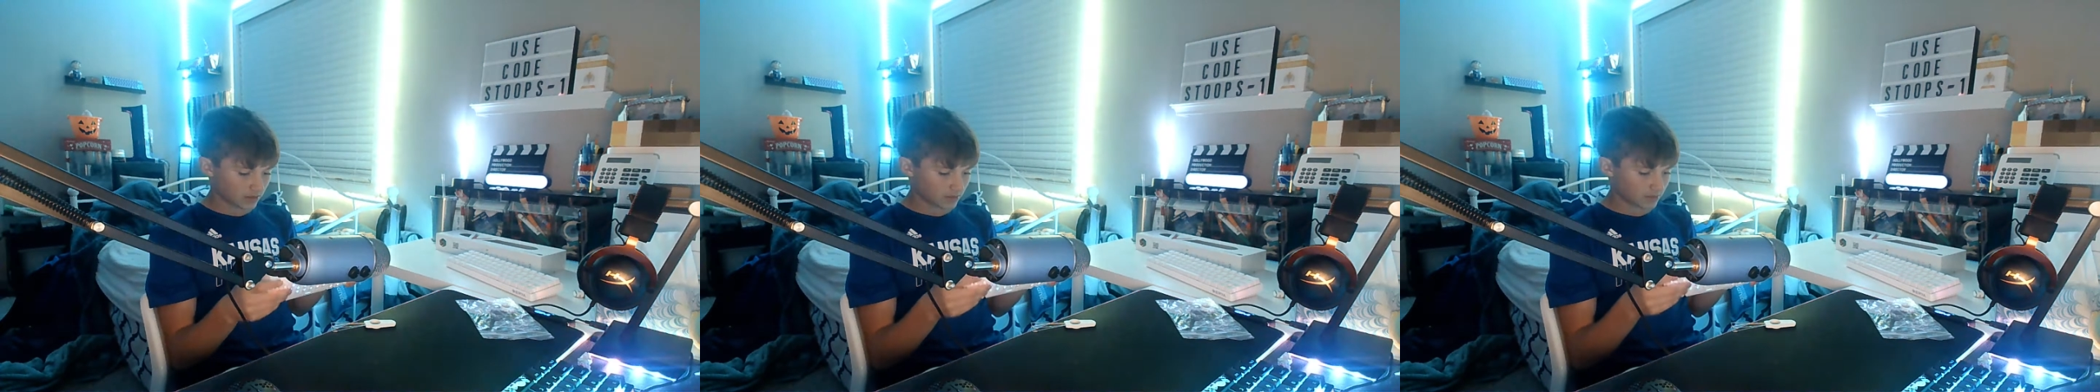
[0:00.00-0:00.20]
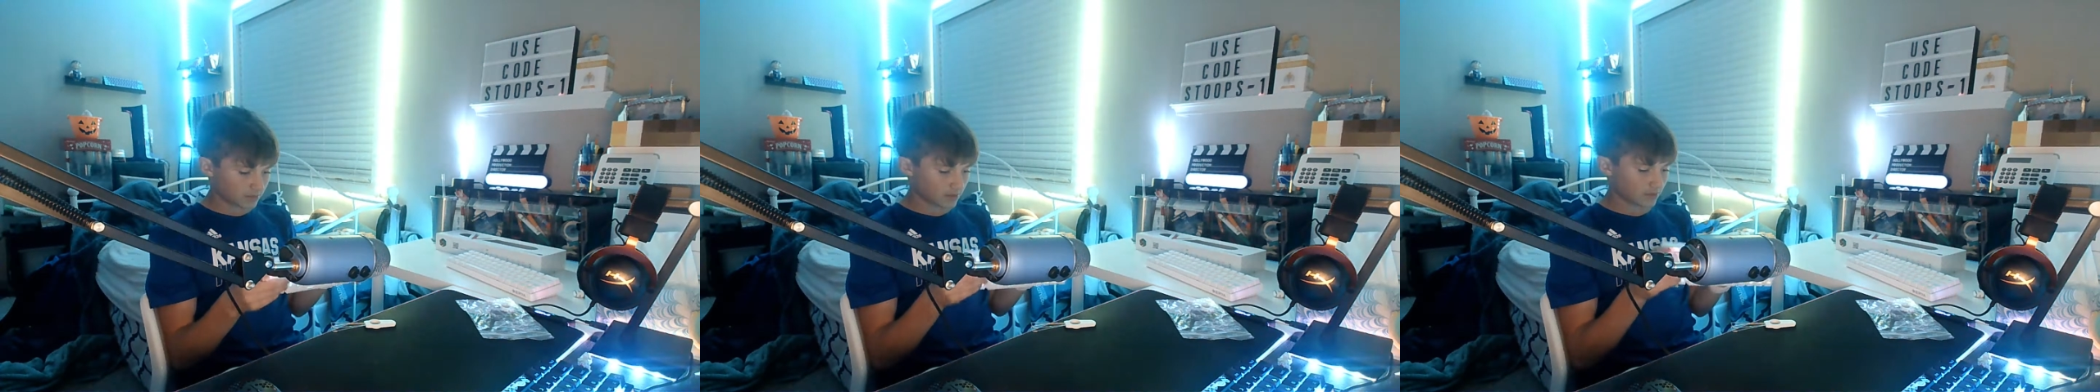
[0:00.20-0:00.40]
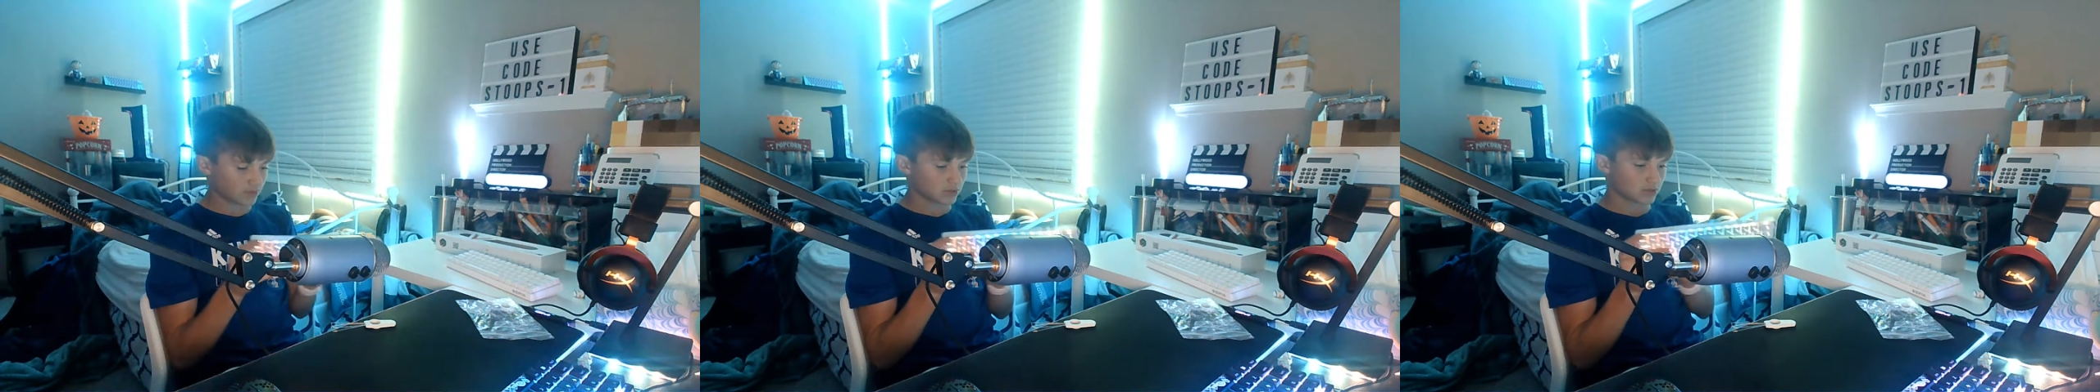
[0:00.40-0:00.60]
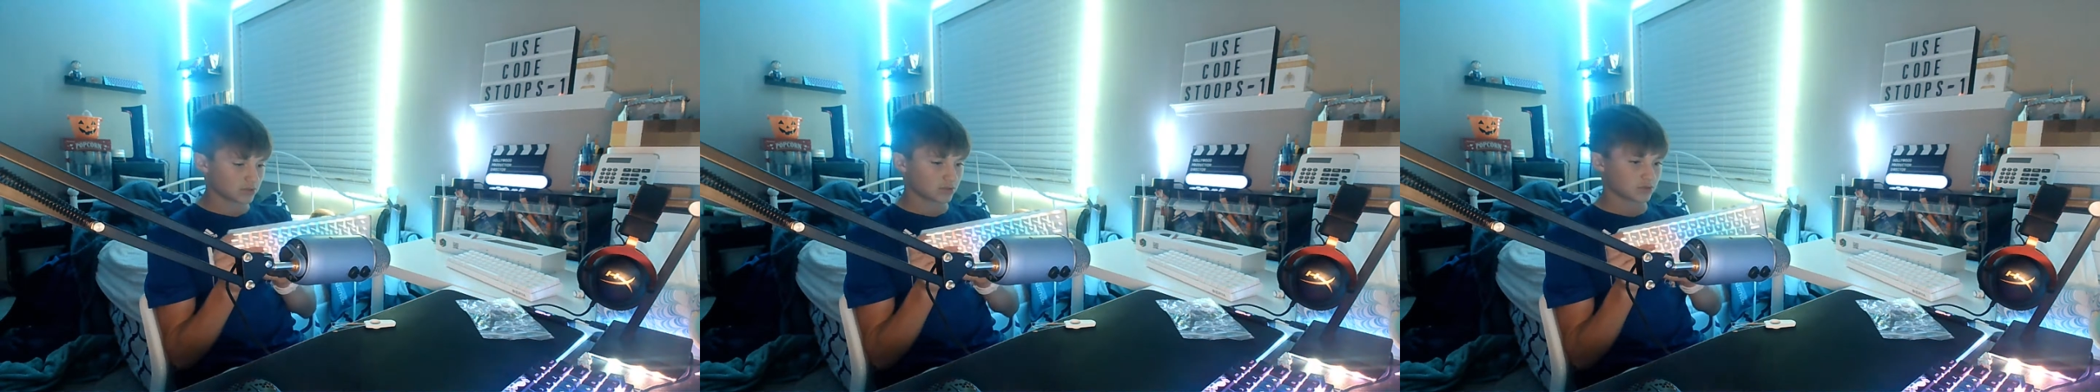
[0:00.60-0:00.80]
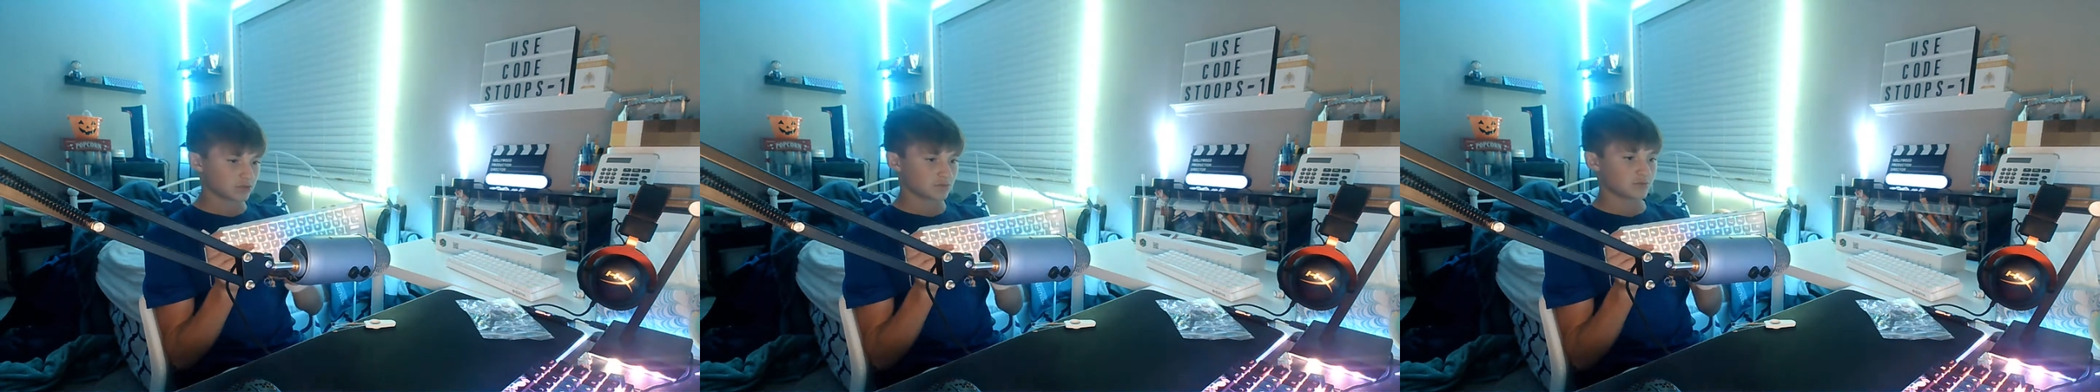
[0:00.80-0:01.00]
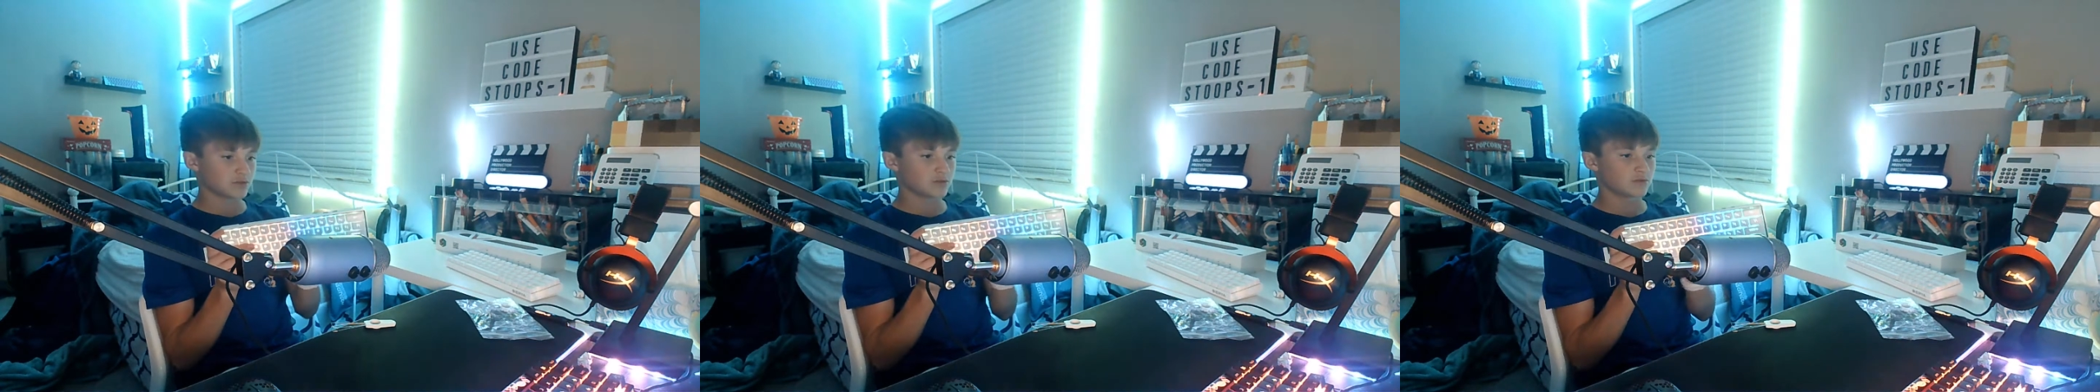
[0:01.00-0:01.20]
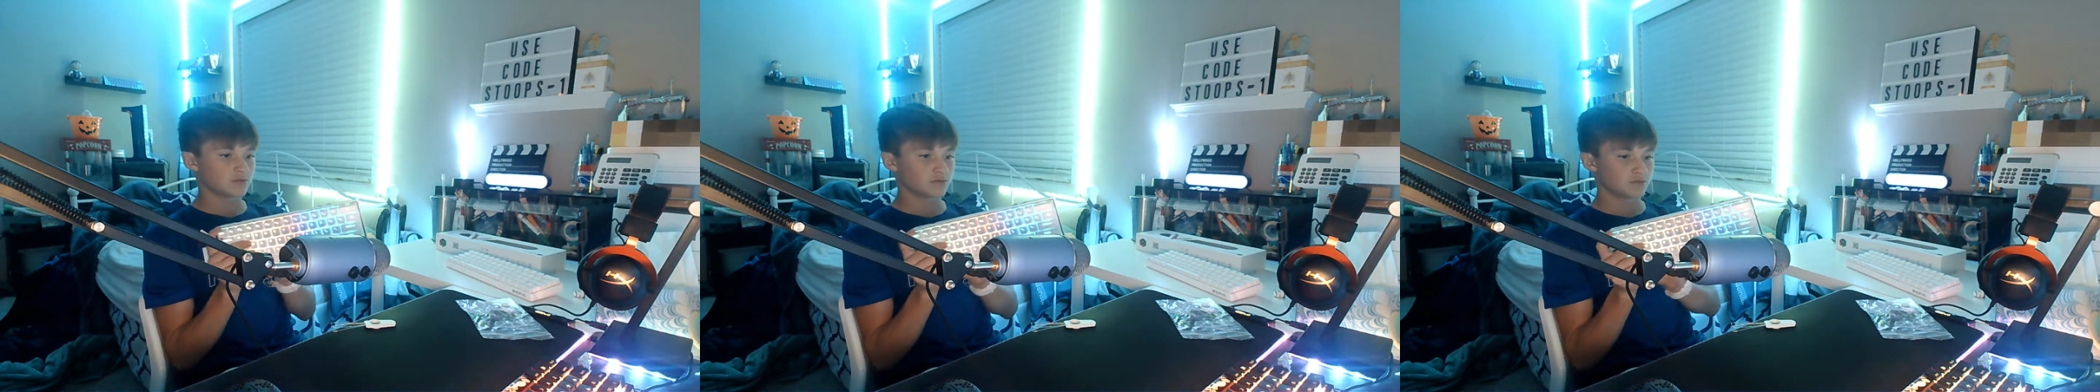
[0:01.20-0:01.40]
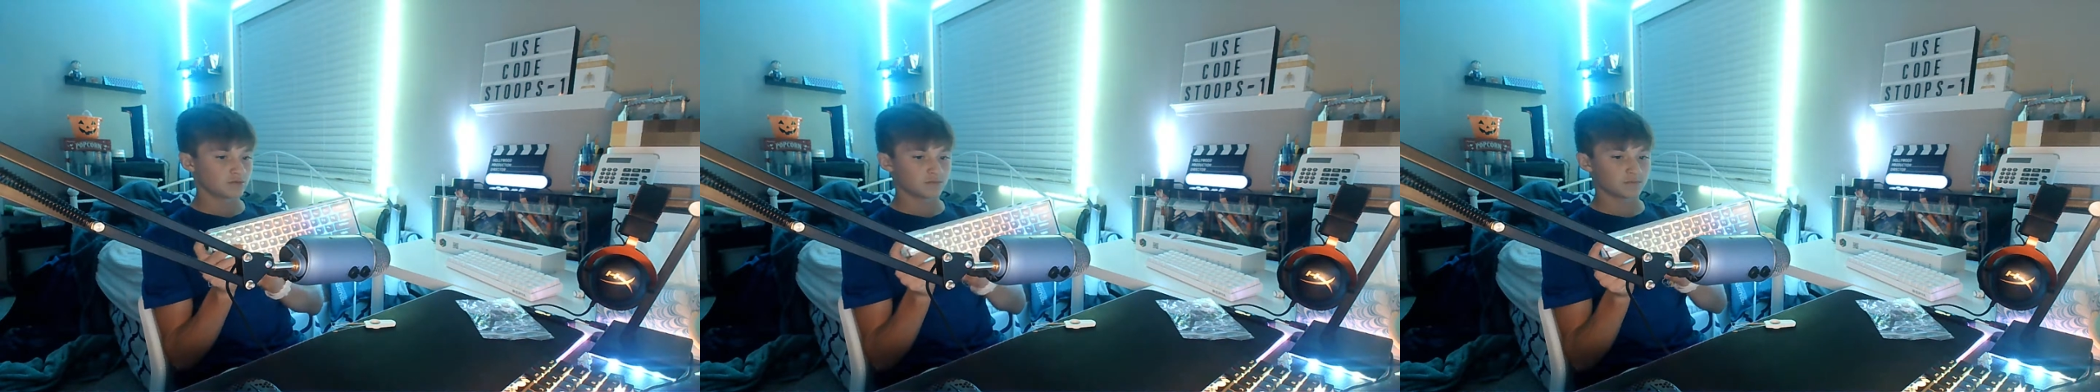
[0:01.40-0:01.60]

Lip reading: the back, which is also pretty cool.